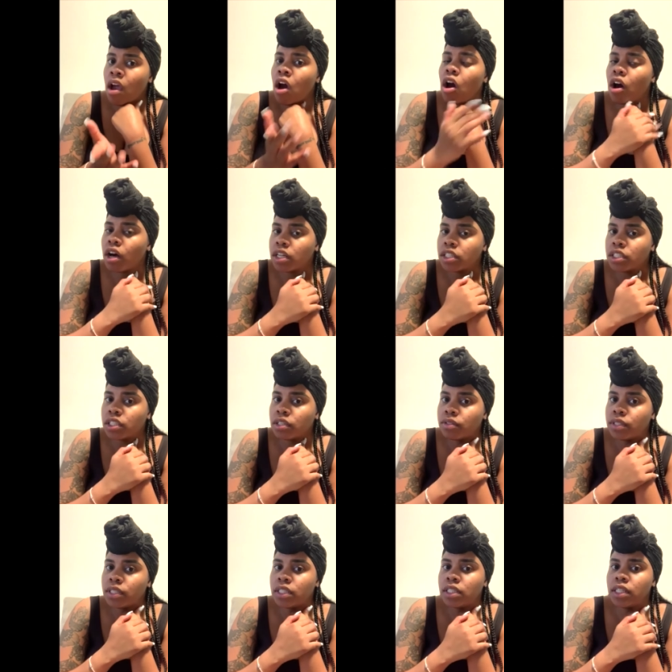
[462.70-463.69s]
also
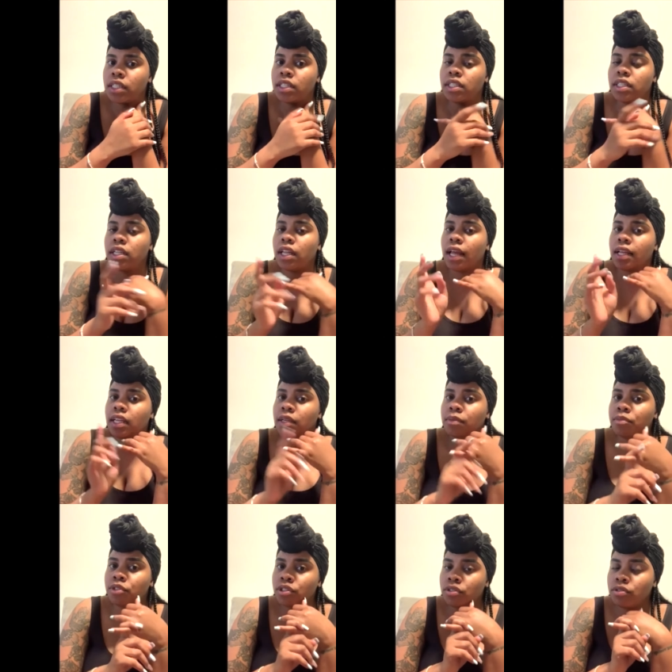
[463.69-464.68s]
to send to like your
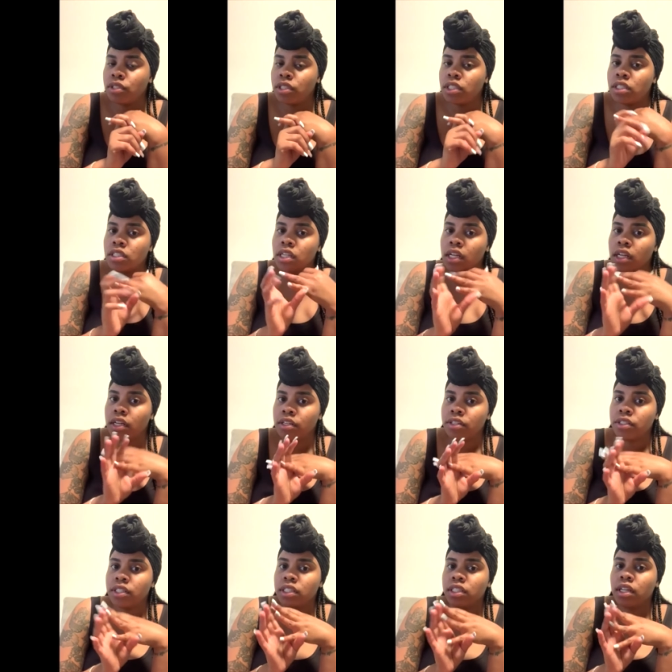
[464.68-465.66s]
masseuses and your
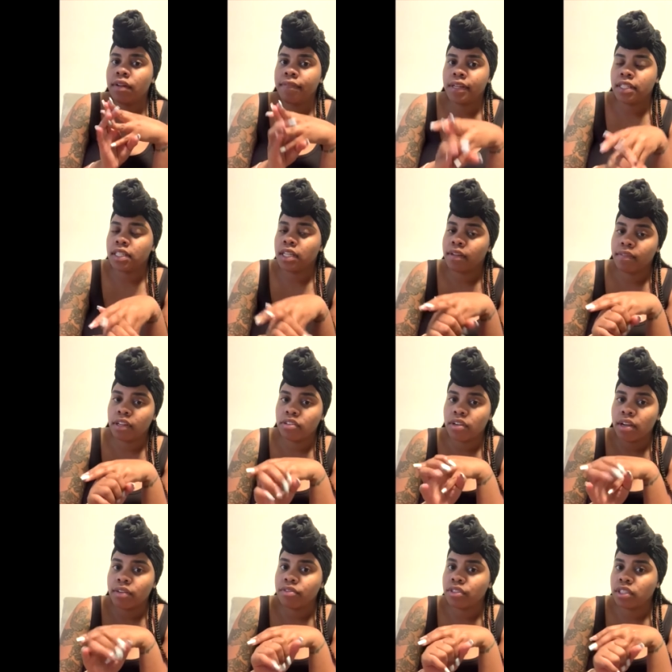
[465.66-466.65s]
nurse and stuff to see if they
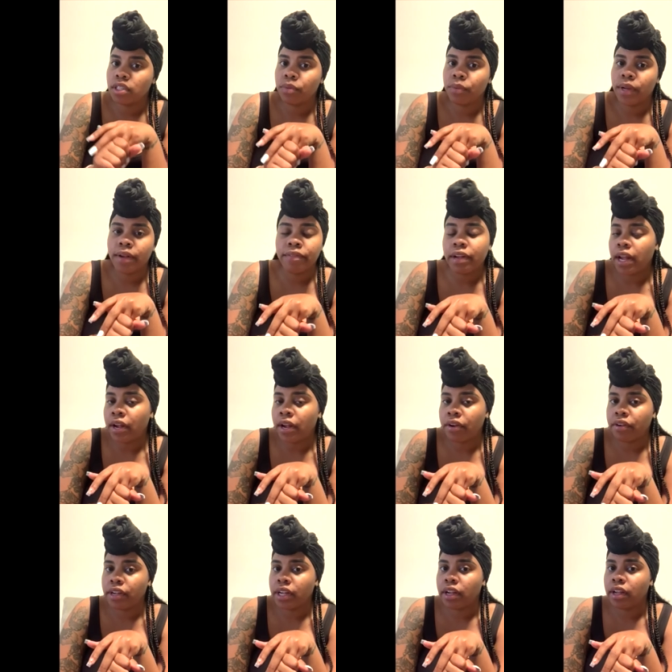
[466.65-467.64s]
travel to whatever
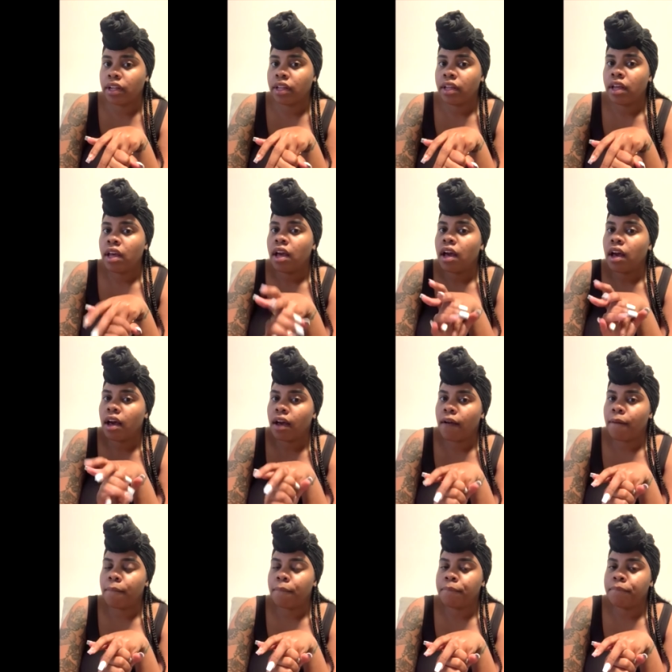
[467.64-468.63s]
area
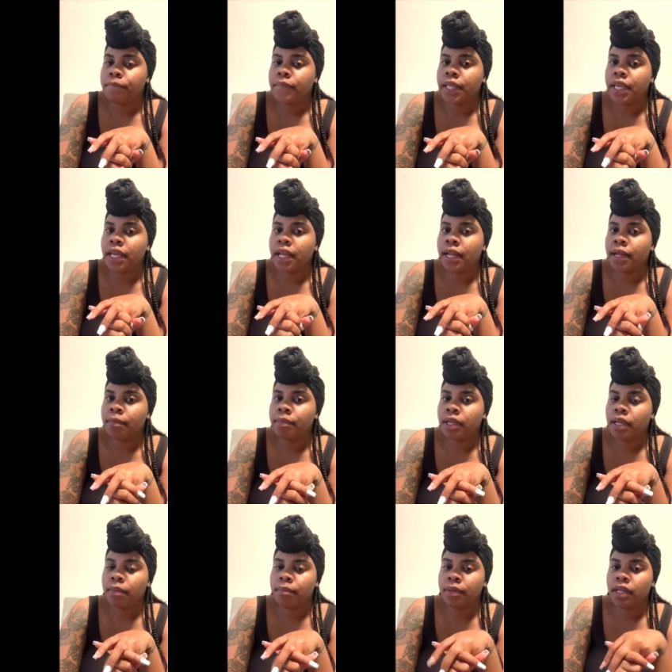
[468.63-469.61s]
your
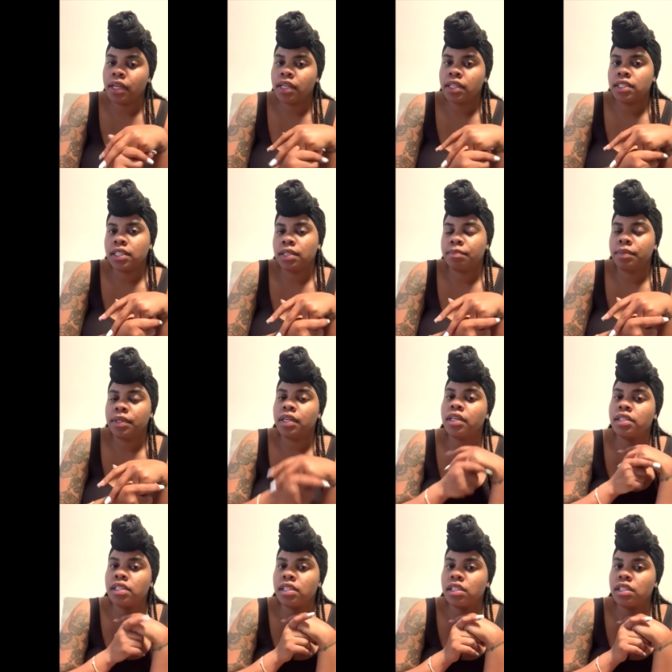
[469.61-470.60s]
Airbnb is in,
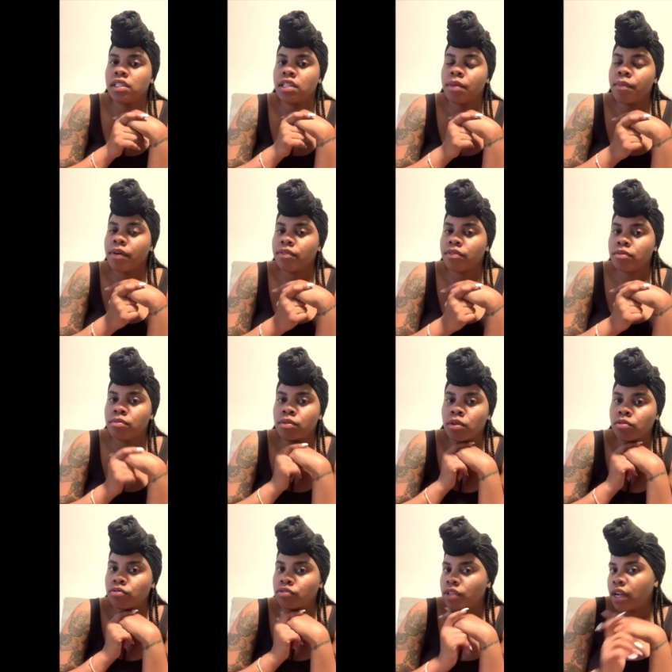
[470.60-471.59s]
because some of them
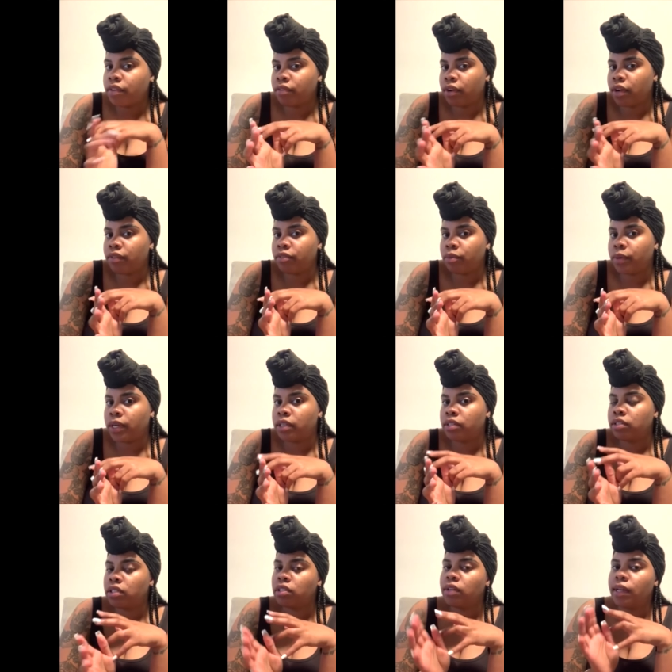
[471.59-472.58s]
don't travel everywhere,
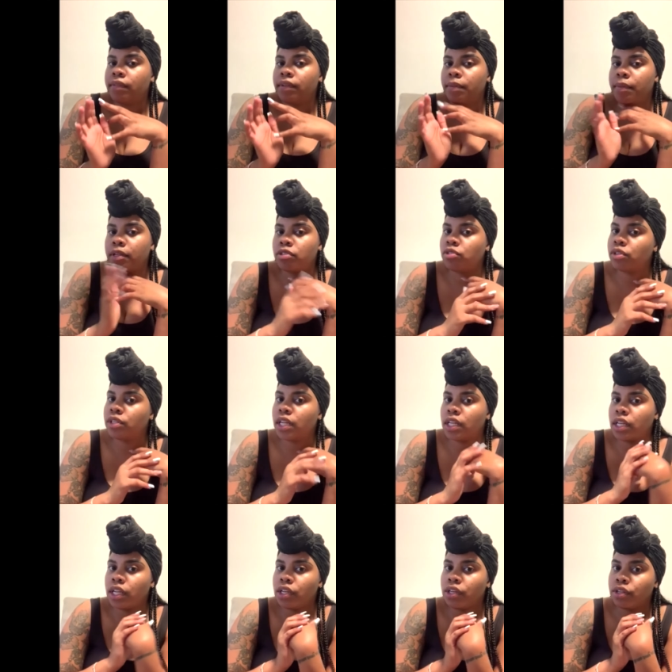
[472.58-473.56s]
so you have to make sure that
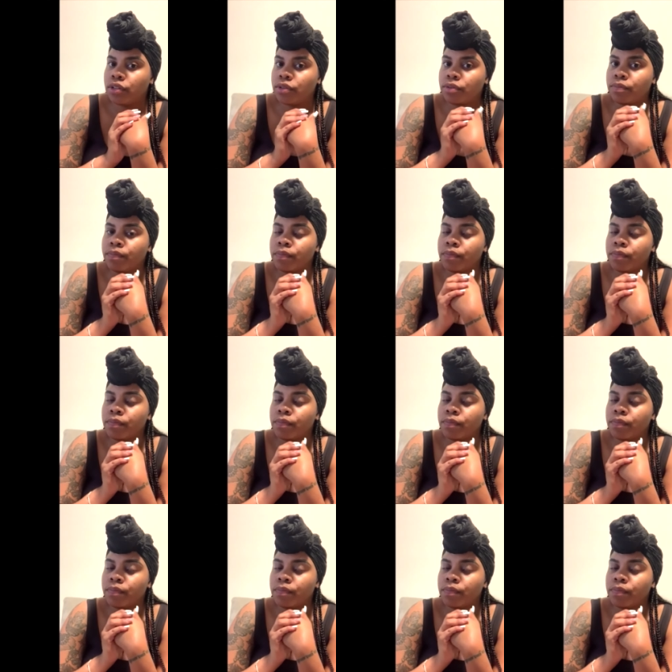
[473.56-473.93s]
they do.